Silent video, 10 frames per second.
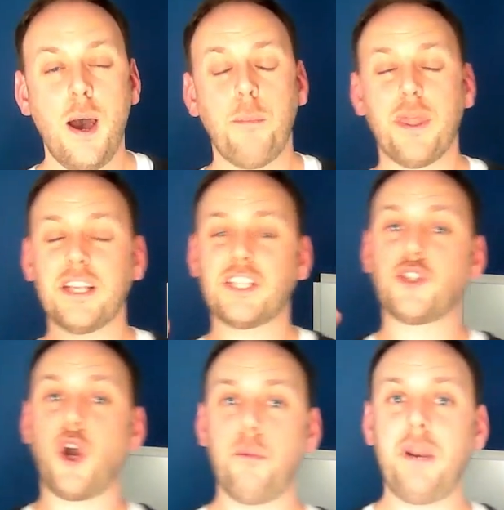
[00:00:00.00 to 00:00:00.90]
But there's
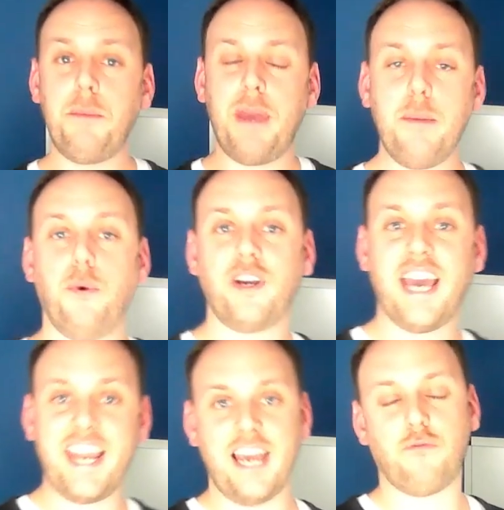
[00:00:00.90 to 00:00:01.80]
so many people
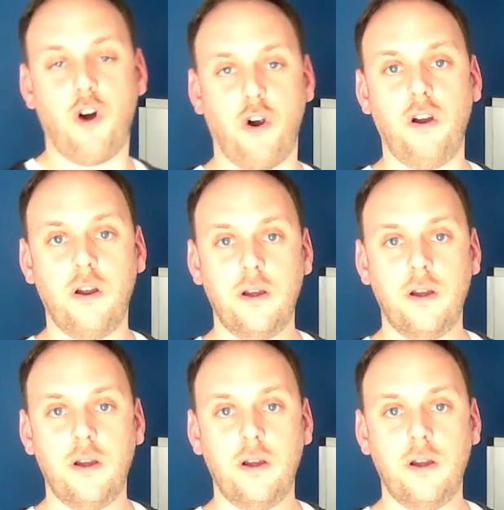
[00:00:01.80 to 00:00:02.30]
getting it wrong.